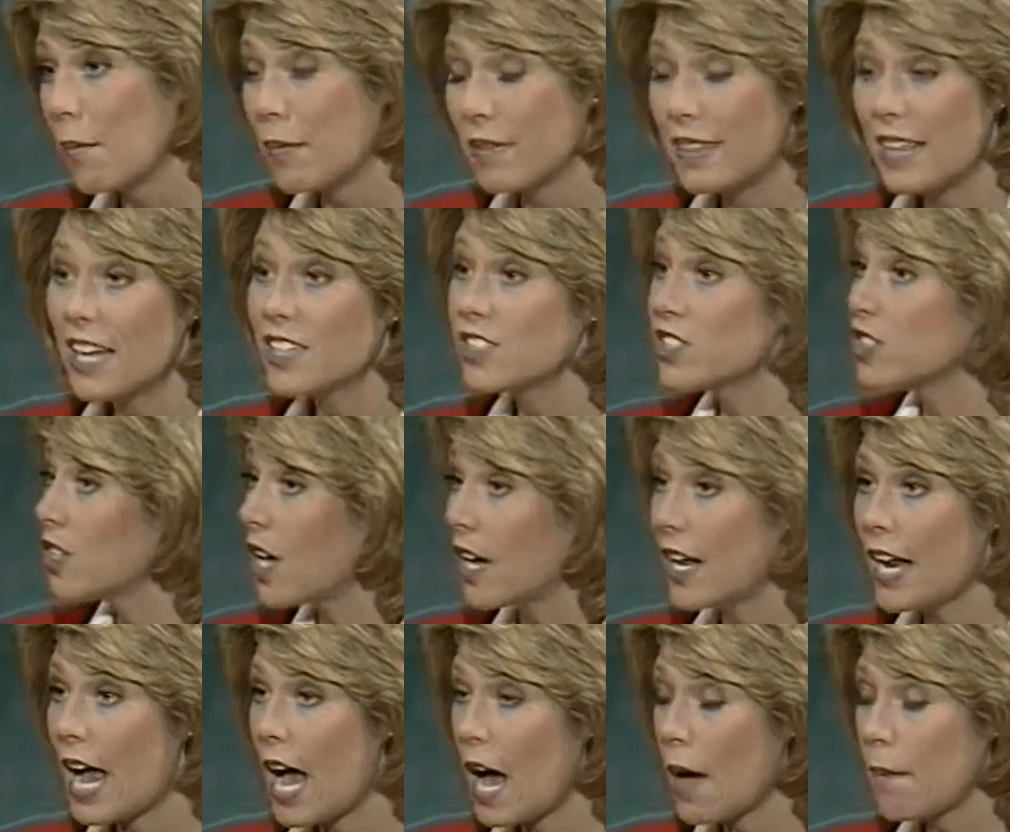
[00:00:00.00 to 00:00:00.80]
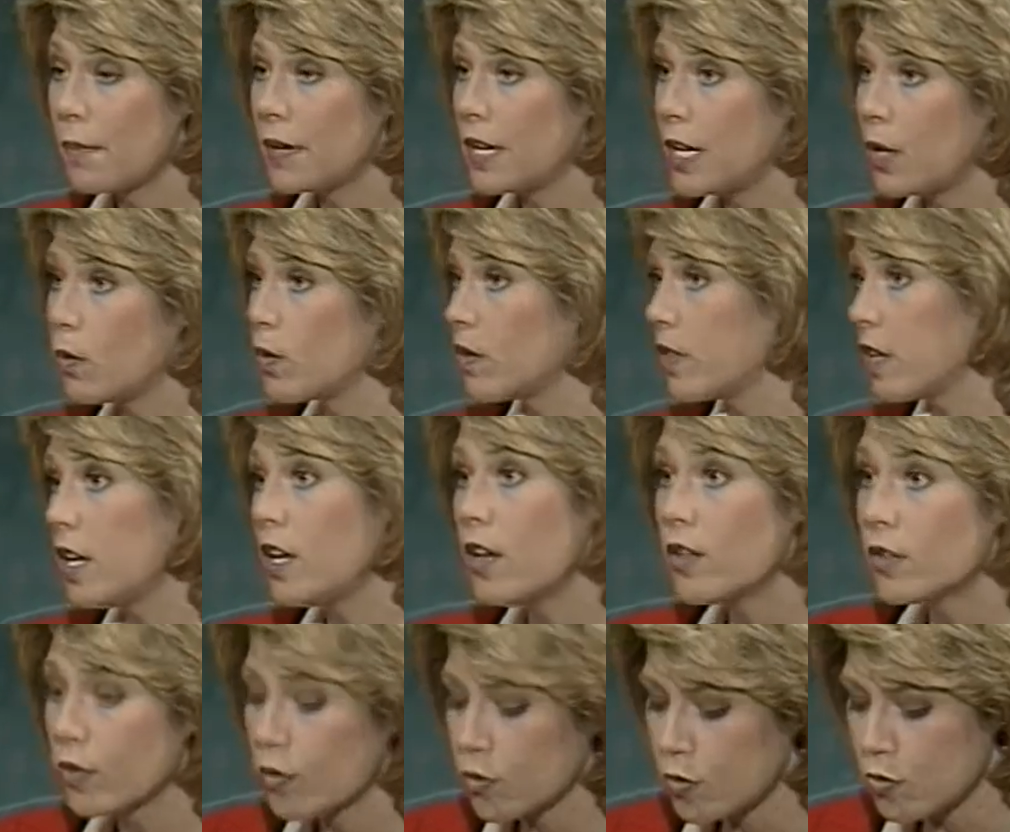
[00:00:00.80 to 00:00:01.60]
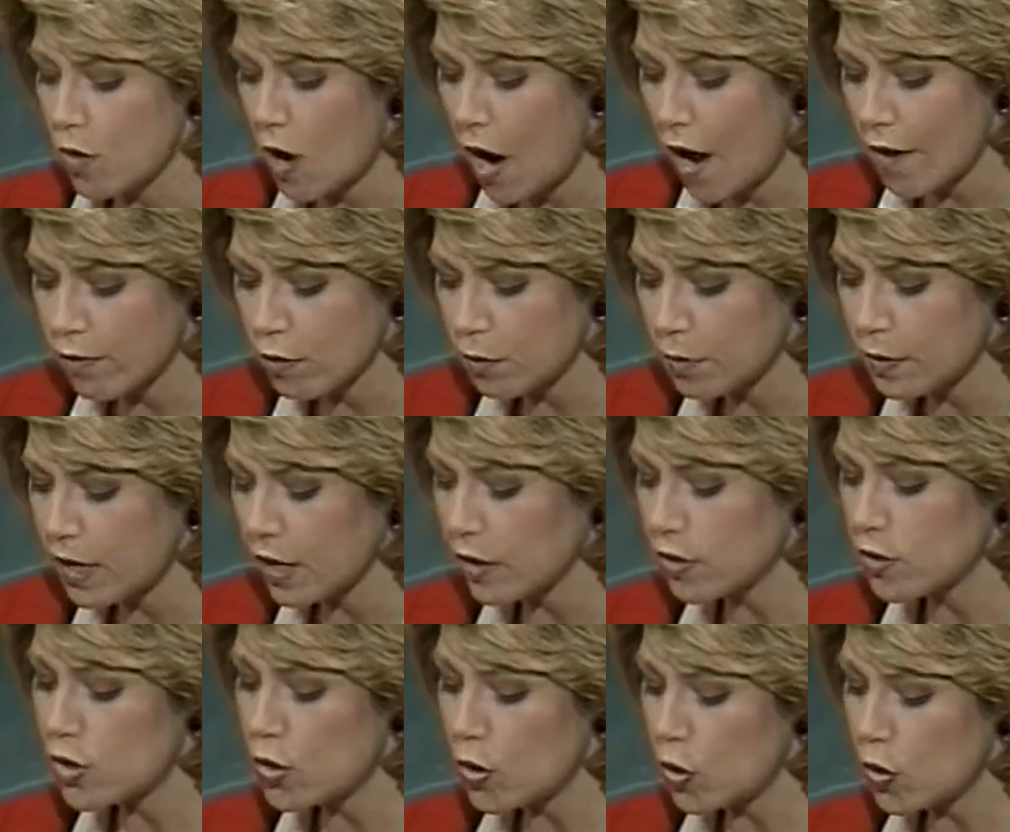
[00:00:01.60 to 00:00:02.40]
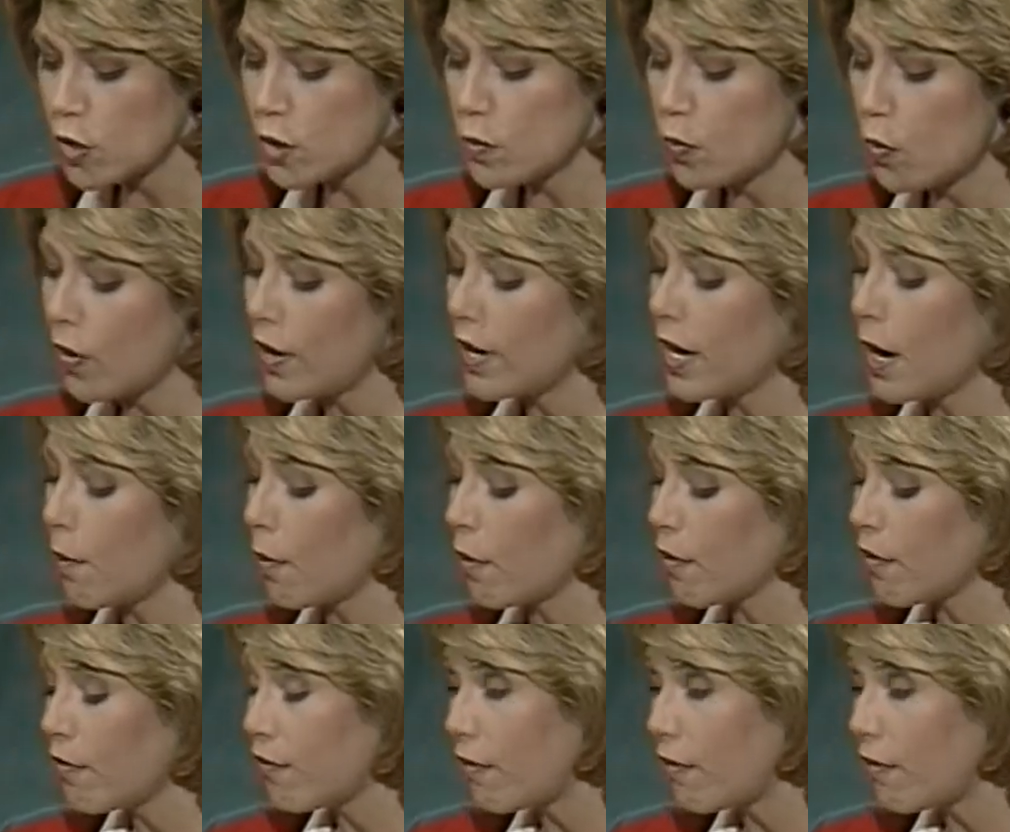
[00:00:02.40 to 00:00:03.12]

But that's not happening with either driver, because choice point number